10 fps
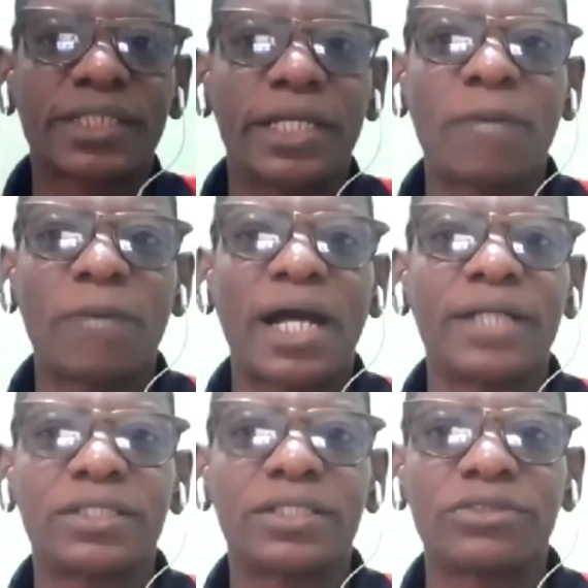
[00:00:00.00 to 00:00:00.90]
came
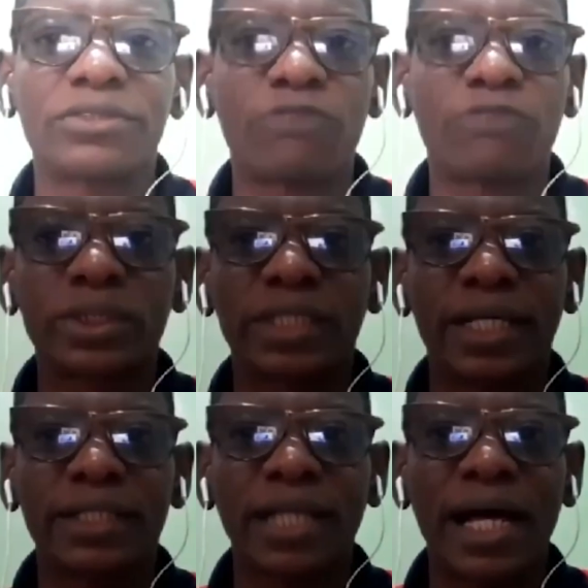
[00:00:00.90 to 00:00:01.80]
and
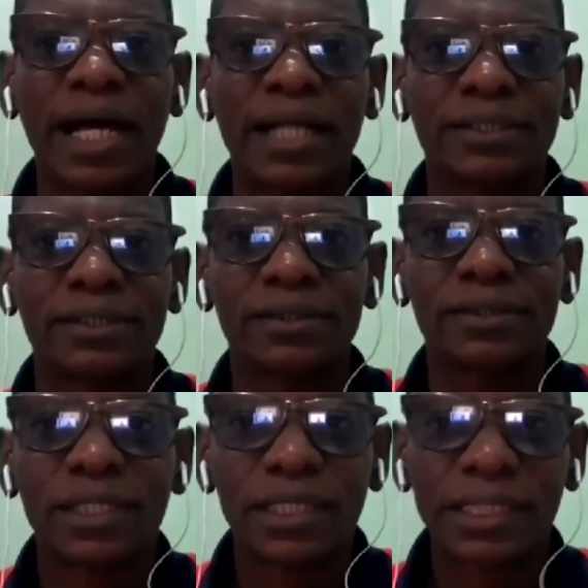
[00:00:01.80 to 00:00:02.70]
revolted, and
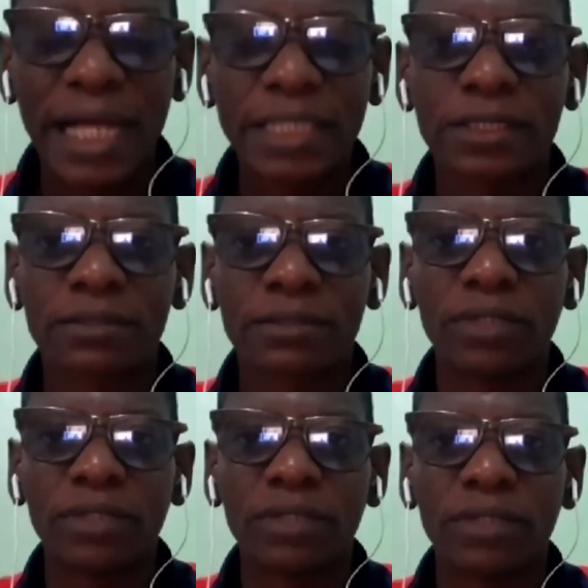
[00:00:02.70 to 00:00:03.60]
that
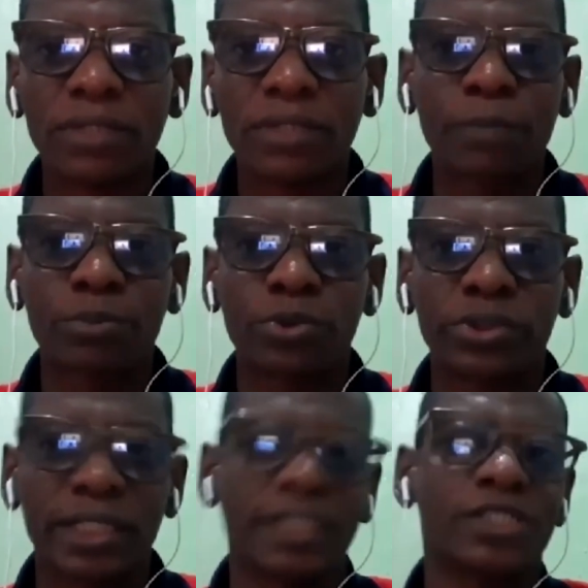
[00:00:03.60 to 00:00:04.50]
ended that
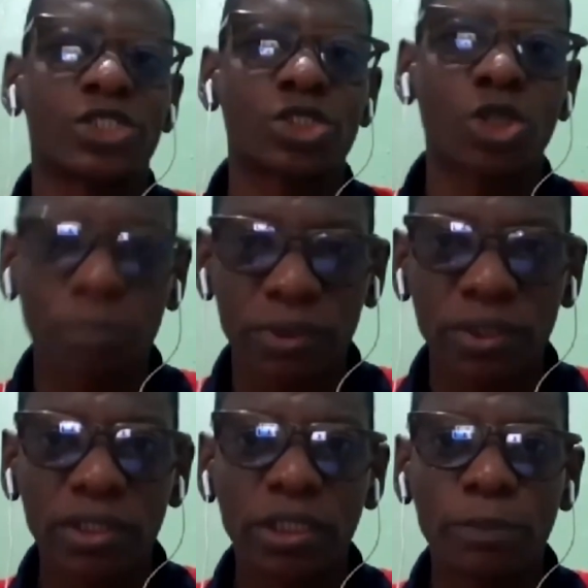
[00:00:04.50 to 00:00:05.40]
project. They stopped
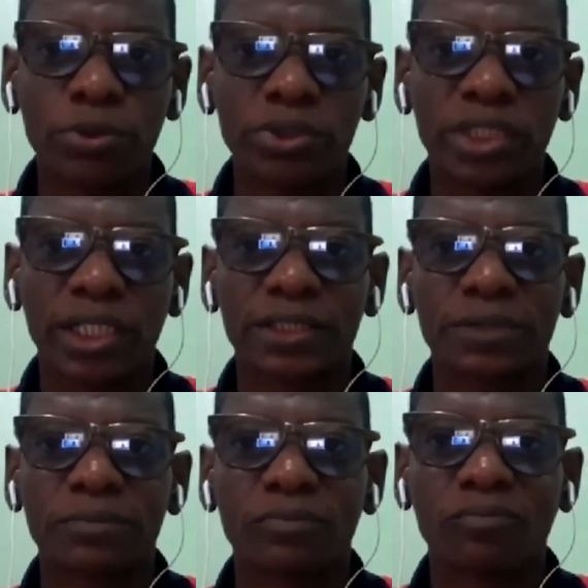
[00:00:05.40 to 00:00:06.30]
the project
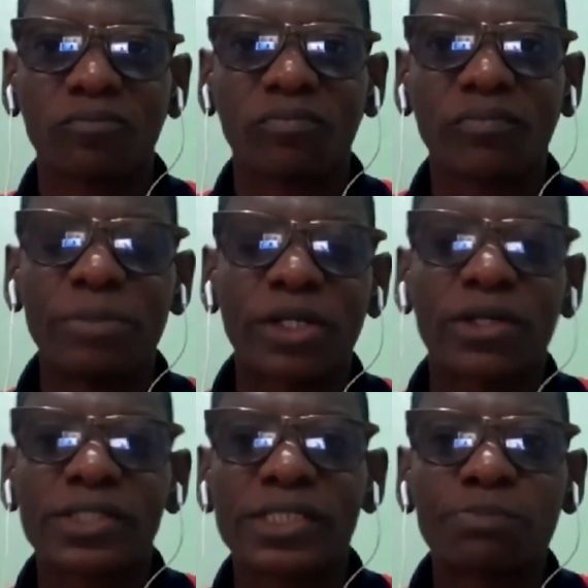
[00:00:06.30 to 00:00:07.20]

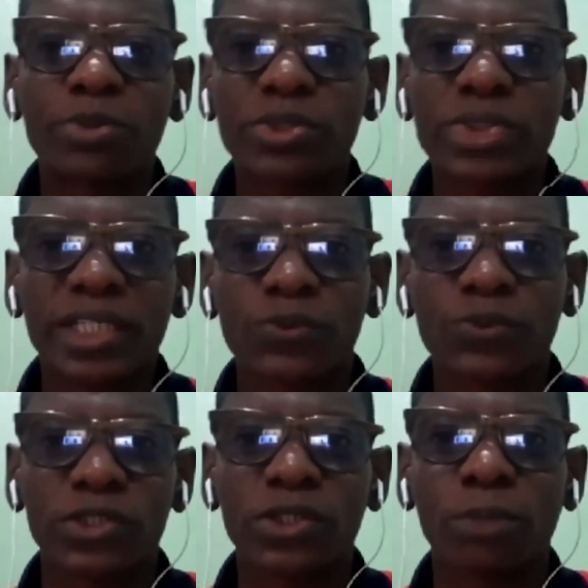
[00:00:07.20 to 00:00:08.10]
because the process
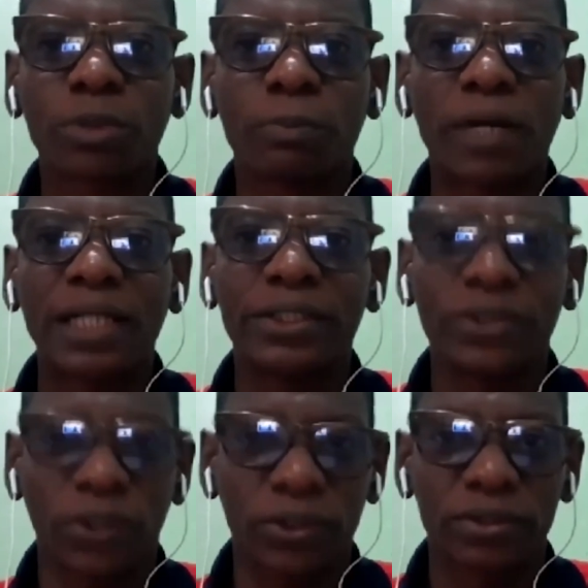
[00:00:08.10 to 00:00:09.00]
was not properly
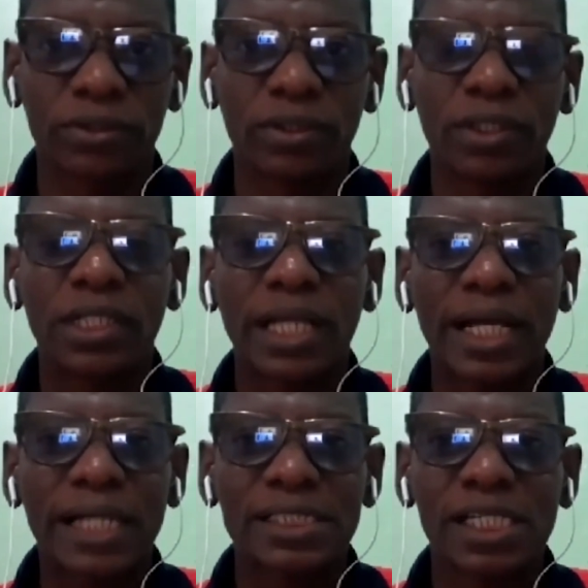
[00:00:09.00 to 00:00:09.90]
done. Like
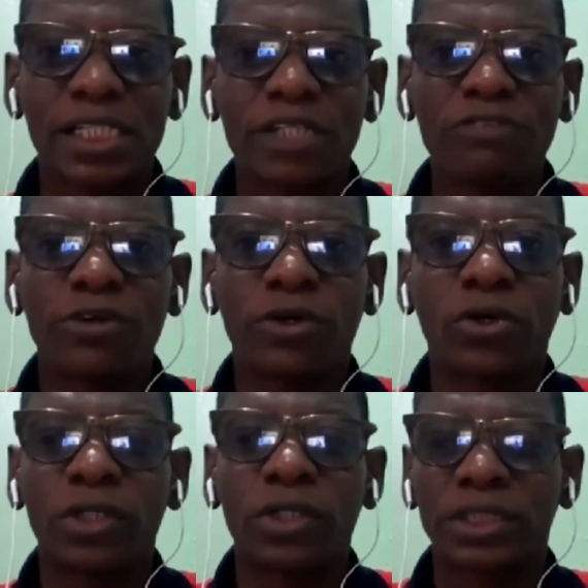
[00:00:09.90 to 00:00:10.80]
I said, if you're
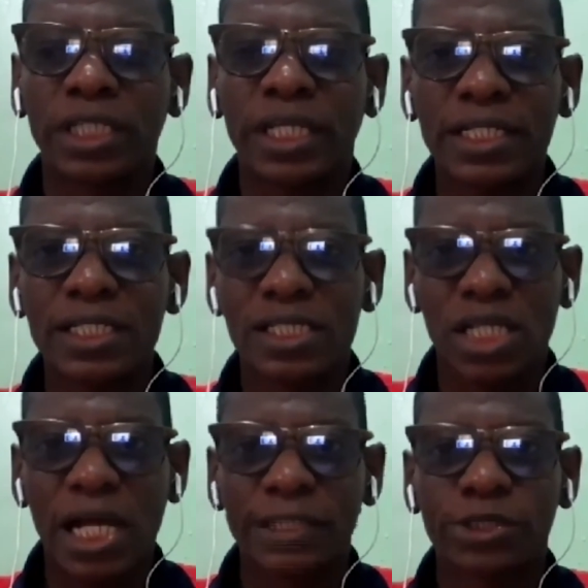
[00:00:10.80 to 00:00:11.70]
taking this
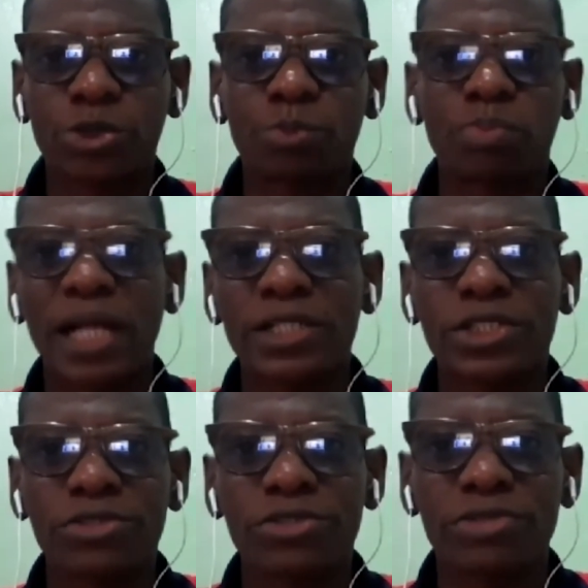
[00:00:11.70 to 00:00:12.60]
land to plant
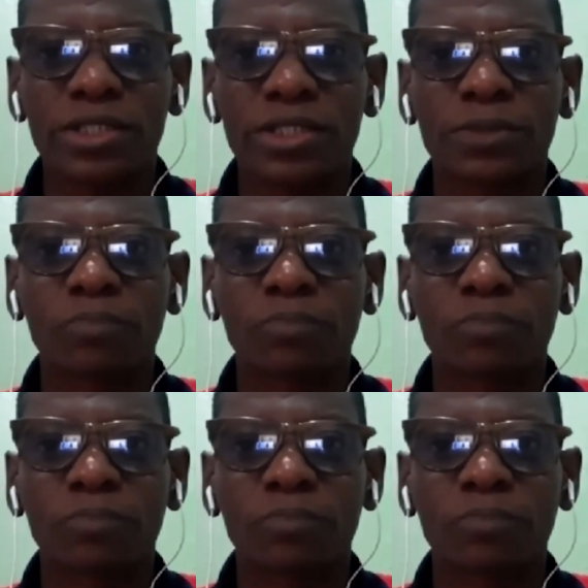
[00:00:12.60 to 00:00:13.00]
trees